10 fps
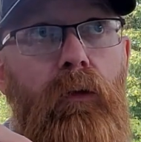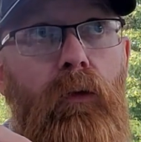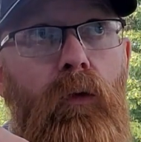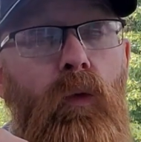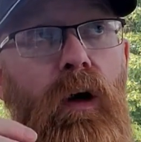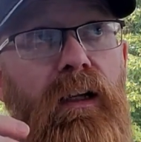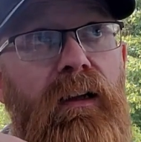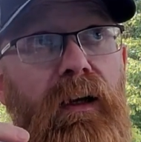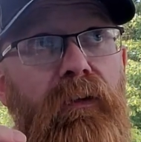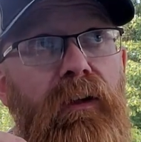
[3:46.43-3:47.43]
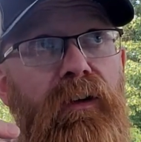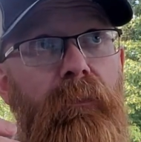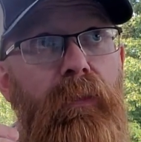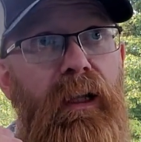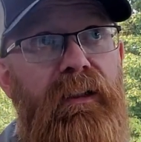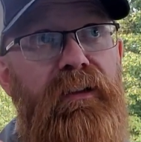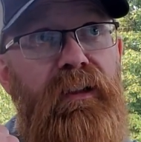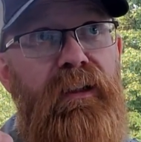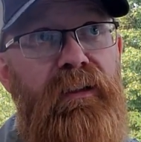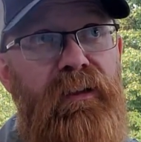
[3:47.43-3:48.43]
what level of
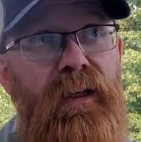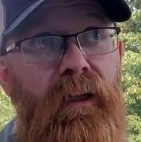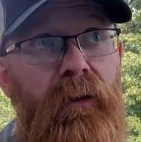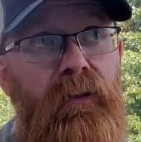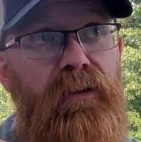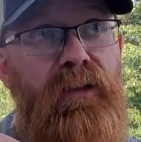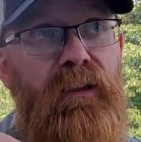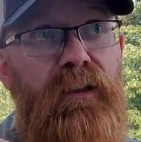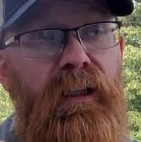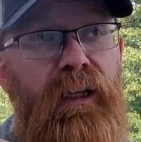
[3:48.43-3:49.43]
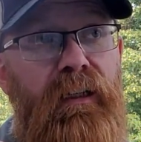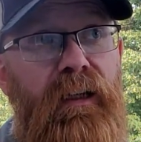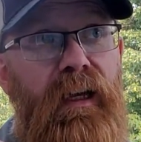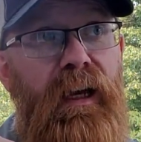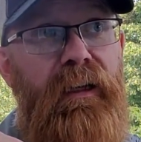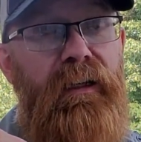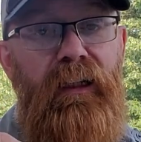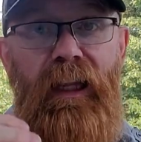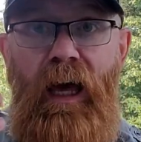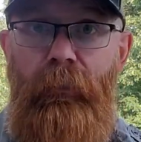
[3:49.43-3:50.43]
complexity is there such that a
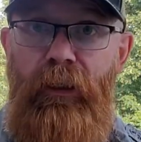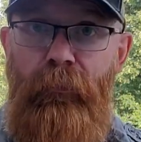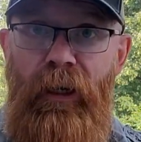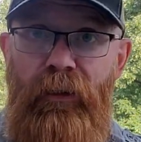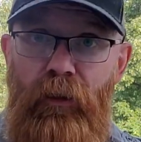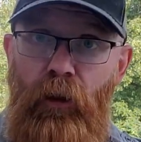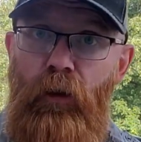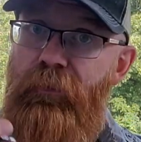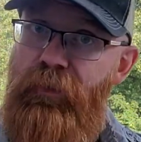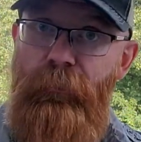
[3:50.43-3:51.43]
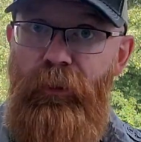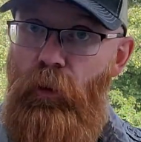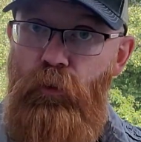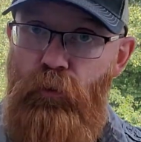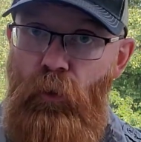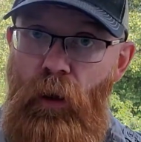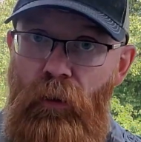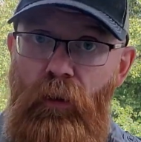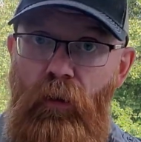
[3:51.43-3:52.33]
calamity might occur if something goes wrong?